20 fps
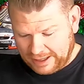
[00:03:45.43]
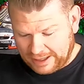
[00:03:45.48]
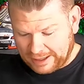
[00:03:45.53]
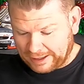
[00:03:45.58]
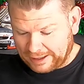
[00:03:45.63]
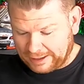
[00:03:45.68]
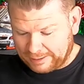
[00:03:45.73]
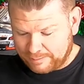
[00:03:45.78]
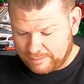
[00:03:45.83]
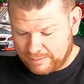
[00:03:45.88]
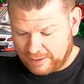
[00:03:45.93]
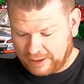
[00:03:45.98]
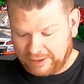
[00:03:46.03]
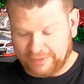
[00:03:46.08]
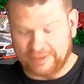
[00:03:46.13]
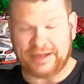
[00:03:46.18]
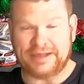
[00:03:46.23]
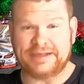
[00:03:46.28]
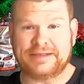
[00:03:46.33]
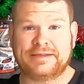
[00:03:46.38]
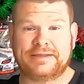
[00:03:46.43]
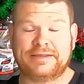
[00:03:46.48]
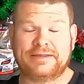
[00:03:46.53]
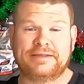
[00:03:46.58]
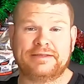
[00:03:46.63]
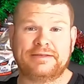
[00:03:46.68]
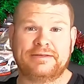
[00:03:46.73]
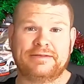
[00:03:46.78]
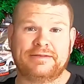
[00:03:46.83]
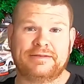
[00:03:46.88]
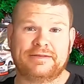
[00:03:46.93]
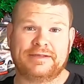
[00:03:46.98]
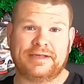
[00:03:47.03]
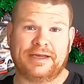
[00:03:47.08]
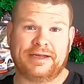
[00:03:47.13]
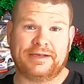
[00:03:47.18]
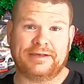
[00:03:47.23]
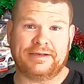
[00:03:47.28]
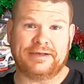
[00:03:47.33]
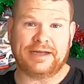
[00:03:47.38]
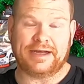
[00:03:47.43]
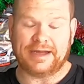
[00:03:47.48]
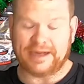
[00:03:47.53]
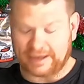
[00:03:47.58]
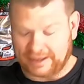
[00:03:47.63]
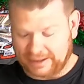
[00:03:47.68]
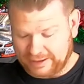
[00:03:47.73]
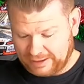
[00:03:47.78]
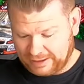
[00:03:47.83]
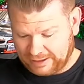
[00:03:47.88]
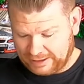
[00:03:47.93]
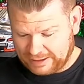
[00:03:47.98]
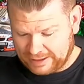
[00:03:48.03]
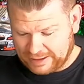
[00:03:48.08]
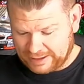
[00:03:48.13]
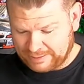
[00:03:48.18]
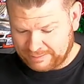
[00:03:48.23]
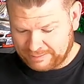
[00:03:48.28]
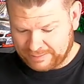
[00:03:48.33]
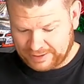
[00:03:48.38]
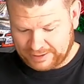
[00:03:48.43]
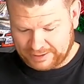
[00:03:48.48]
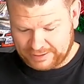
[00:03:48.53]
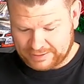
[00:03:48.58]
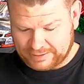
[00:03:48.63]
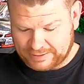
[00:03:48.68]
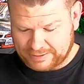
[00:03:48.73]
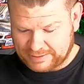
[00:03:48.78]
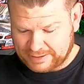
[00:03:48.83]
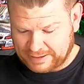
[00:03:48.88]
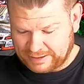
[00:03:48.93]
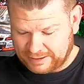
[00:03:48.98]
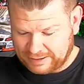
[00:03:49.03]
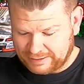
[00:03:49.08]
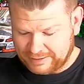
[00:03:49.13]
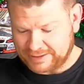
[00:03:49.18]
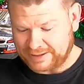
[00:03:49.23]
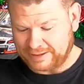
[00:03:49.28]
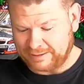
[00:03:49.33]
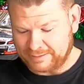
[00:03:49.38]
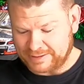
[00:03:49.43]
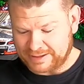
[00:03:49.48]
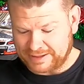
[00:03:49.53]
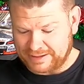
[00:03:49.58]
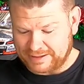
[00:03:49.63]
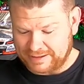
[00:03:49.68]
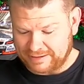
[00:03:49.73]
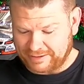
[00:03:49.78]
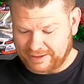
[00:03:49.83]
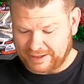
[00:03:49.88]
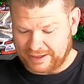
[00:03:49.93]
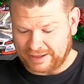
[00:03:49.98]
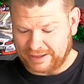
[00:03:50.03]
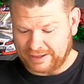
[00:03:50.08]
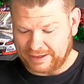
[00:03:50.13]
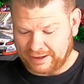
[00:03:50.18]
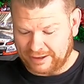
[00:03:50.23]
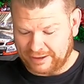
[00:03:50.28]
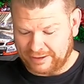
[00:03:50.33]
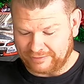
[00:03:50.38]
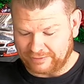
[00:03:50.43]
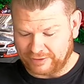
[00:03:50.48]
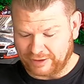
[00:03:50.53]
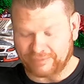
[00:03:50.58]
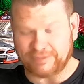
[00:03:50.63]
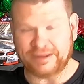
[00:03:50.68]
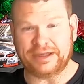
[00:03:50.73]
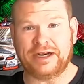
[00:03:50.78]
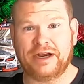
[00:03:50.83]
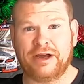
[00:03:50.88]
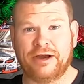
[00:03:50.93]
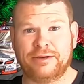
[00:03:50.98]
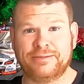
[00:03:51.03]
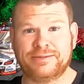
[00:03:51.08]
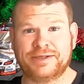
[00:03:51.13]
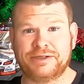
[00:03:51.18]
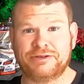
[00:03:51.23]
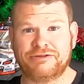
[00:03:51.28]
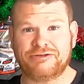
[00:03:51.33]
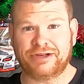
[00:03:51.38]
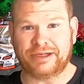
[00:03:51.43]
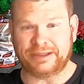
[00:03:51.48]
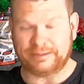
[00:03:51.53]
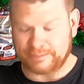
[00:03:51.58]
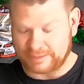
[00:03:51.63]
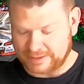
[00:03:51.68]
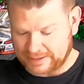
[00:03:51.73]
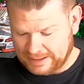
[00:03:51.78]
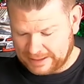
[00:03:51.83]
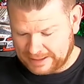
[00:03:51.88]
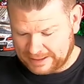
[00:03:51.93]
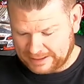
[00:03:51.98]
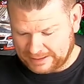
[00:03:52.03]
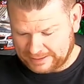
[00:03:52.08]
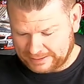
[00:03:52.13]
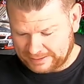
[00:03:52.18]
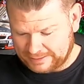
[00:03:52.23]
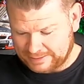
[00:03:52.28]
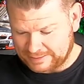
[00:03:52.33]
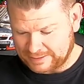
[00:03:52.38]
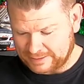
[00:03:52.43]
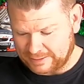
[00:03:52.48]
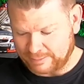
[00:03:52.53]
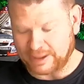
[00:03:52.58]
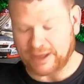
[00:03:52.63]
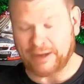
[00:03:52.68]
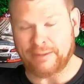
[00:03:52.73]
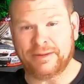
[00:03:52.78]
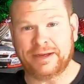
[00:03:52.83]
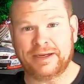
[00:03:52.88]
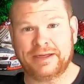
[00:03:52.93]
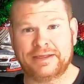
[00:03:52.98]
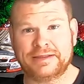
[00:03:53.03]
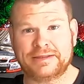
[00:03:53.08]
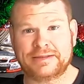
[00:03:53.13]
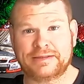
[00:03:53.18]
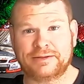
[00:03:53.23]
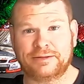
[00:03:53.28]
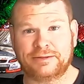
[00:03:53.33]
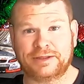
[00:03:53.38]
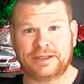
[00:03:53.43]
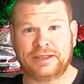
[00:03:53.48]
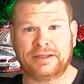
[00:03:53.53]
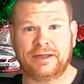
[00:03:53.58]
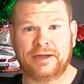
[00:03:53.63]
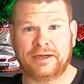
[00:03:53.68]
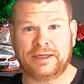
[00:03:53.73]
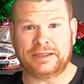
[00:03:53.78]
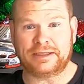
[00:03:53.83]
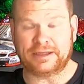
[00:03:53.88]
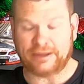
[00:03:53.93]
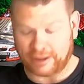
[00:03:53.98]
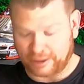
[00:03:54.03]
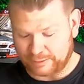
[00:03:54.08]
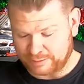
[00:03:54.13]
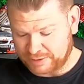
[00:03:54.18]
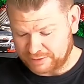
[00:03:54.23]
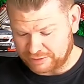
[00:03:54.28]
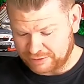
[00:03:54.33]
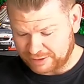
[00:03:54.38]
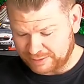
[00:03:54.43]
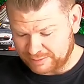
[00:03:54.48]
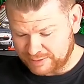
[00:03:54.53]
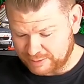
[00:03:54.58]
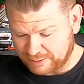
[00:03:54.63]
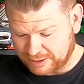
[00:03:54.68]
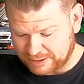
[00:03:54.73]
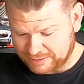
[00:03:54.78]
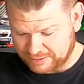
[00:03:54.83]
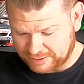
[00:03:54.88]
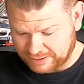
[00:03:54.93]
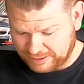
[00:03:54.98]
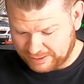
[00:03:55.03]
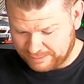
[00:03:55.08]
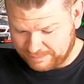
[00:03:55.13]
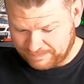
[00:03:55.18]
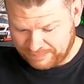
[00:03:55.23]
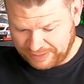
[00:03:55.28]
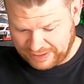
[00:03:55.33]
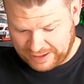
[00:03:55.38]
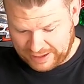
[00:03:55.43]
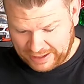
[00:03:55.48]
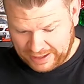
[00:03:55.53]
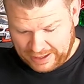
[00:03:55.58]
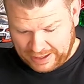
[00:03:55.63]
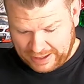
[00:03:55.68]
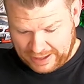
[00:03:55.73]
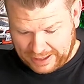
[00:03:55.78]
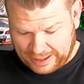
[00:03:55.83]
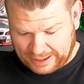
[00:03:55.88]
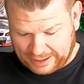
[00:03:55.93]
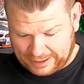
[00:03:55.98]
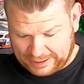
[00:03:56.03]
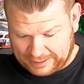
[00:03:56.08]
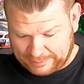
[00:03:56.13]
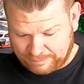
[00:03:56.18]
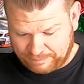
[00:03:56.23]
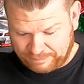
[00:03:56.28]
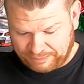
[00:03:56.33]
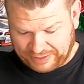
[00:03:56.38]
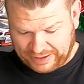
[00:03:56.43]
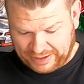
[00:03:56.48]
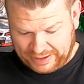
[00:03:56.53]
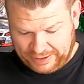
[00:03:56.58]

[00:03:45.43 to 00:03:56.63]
On their second car at the Techno Team Sydney thing, I've got written Hopes and Dreams, because at the moment it's looking like Hopes and Dreams sponsoring them.